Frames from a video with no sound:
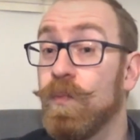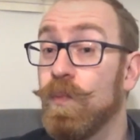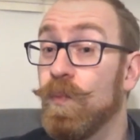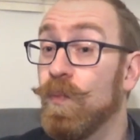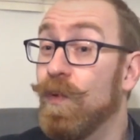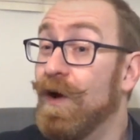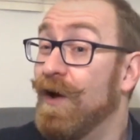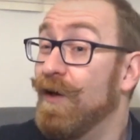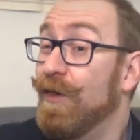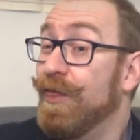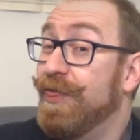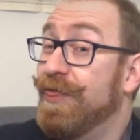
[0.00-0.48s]

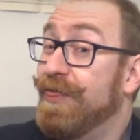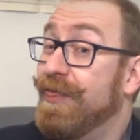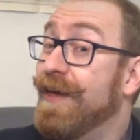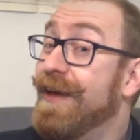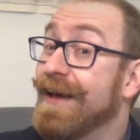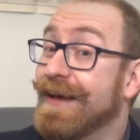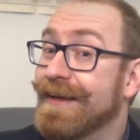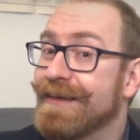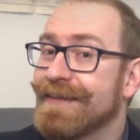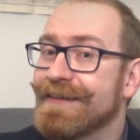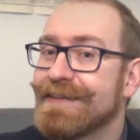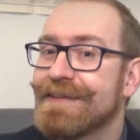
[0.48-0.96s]
well,
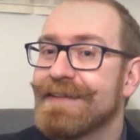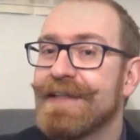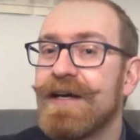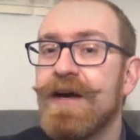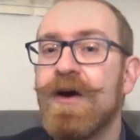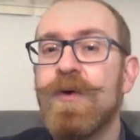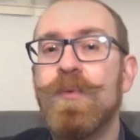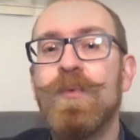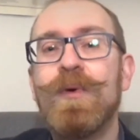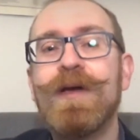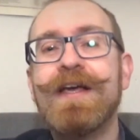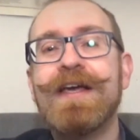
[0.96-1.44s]
things,
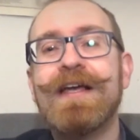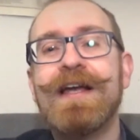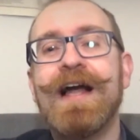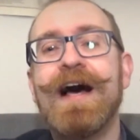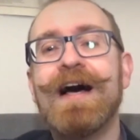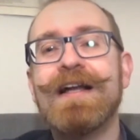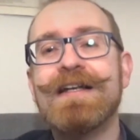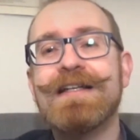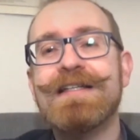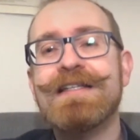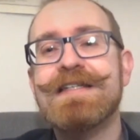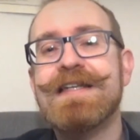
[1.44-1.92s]
we can
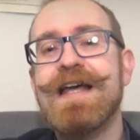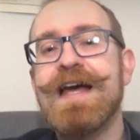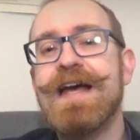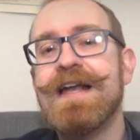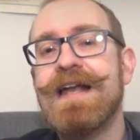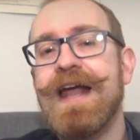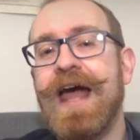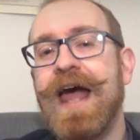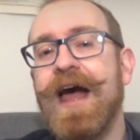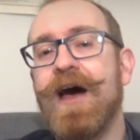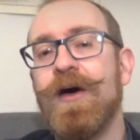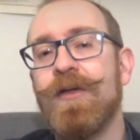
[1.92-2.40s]

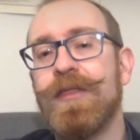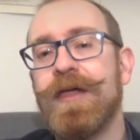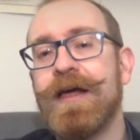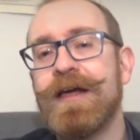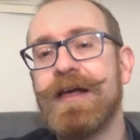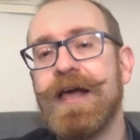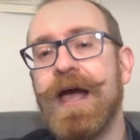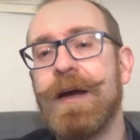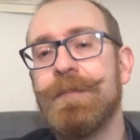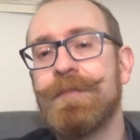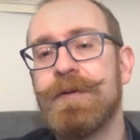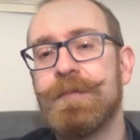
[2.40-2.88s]
understand how they
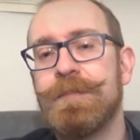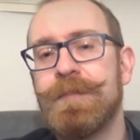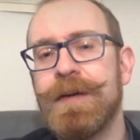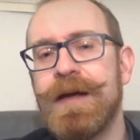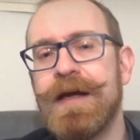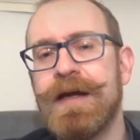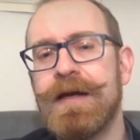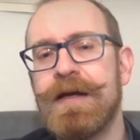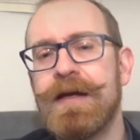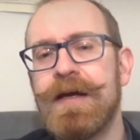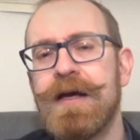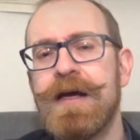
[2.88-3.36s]
came to
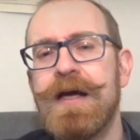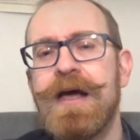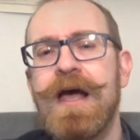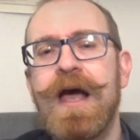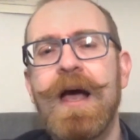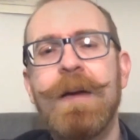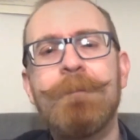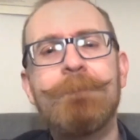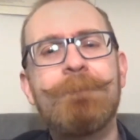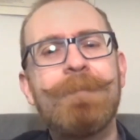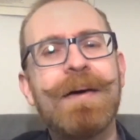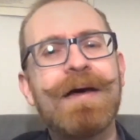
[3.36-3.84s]
be
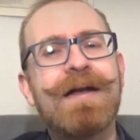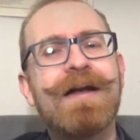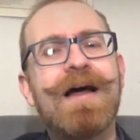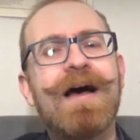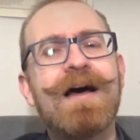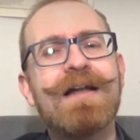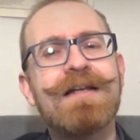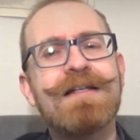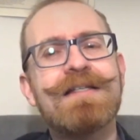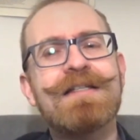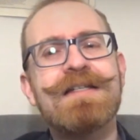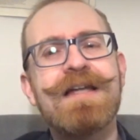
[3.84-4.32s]
and better
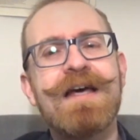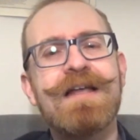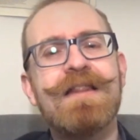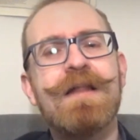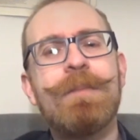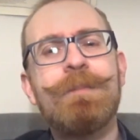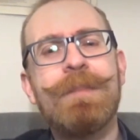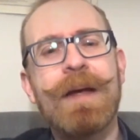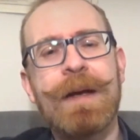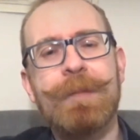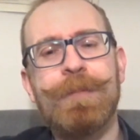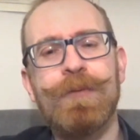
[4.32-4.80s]
understand
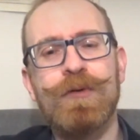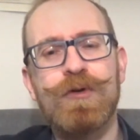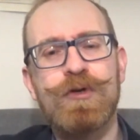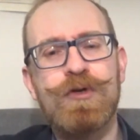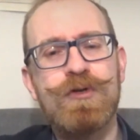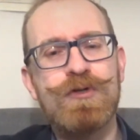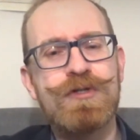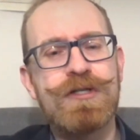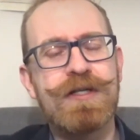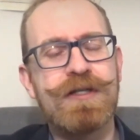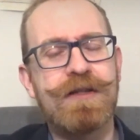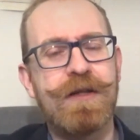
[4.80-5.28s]
the people
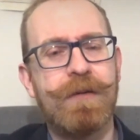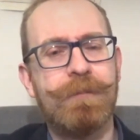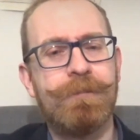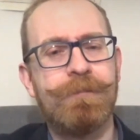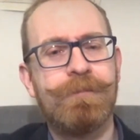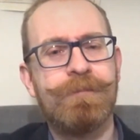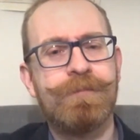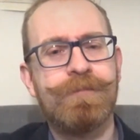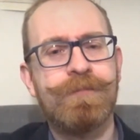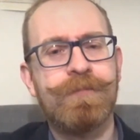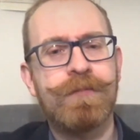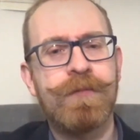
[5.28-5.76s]
using them.